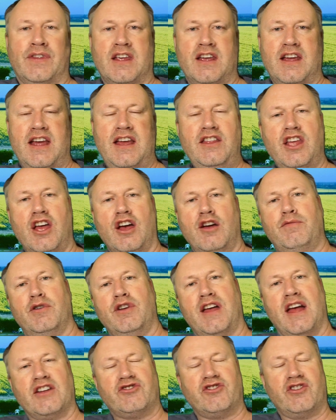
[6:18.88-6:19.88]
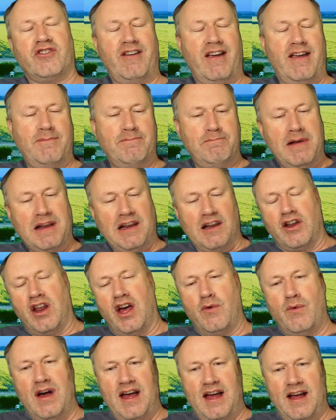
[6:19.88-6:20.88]
in the open category, middle of
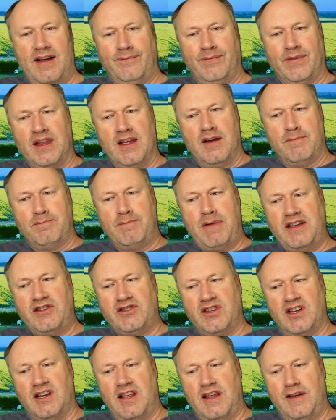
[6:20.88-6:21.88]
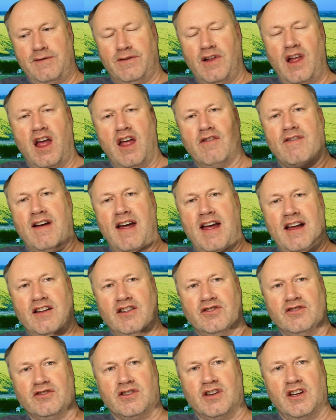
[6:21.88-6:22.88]
nowhere, basically fly
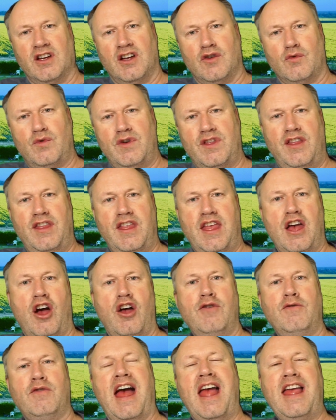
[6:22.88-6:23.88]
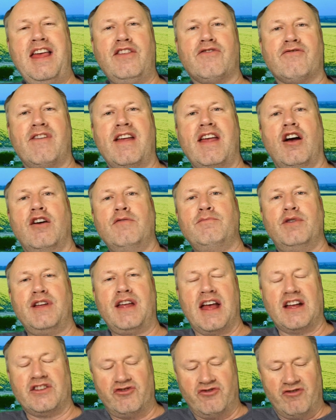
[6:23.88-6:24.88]
around within the A3 open
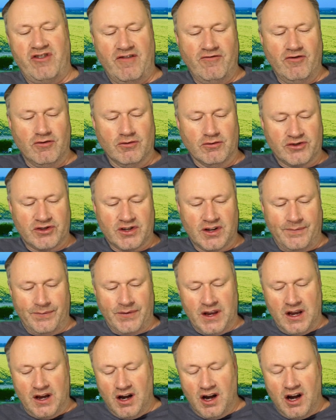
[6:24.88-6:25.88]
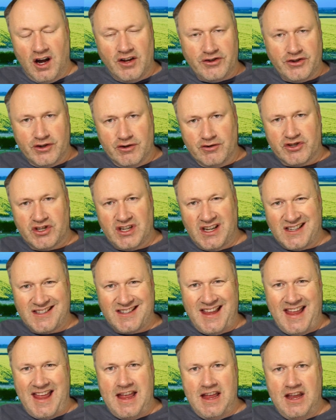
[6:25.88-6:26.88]
category rules. Article
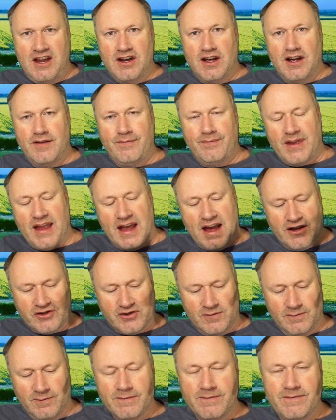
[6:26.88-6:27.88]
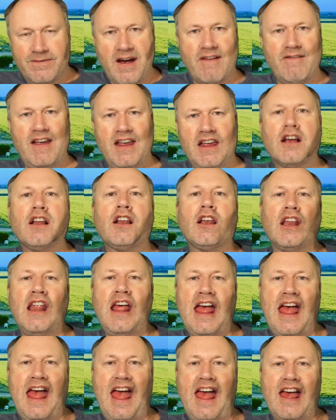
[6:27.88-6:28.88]
16 has some very
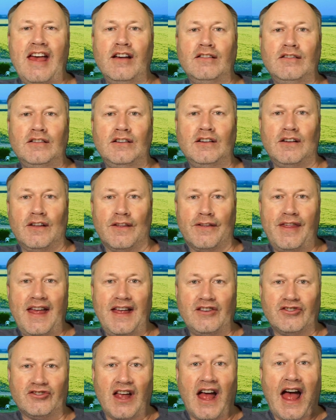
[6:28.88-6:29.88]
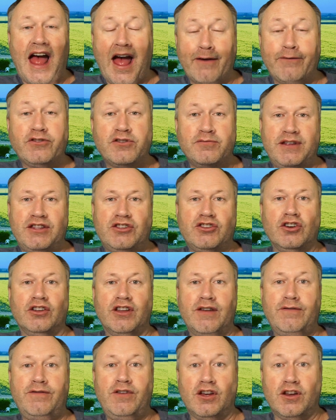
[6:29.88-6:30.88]
clear things that have to be done
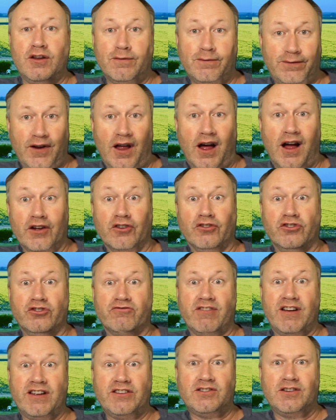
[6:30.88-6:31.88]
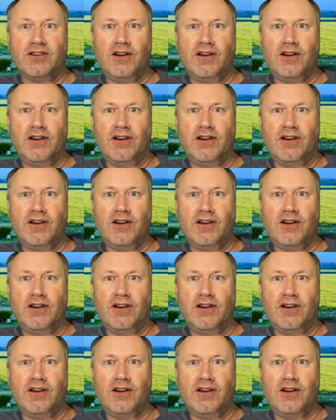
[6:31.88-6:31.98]
if you're going to fly under it.